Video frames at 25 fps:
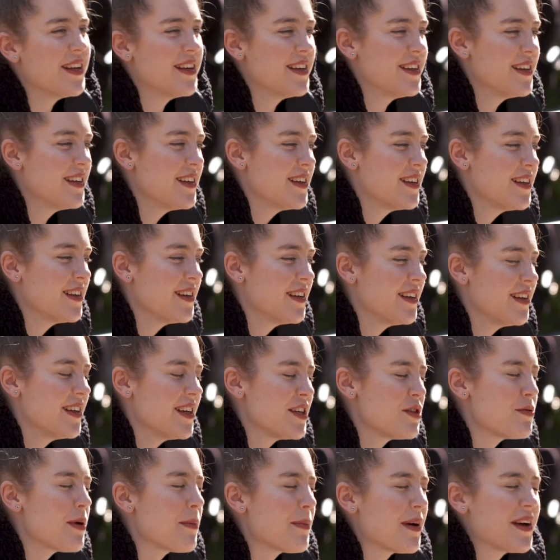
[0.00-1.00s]
do
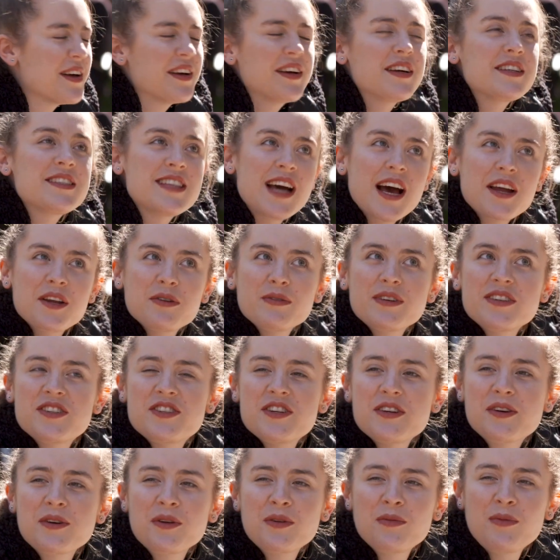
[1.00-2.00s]
you remember? Dad always
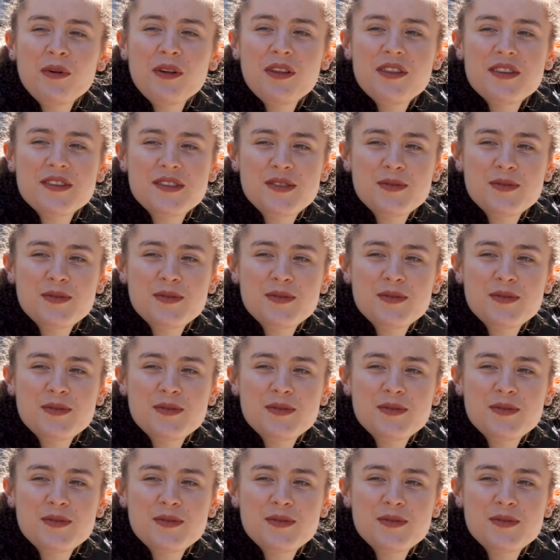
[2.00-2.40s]
jiggled one of the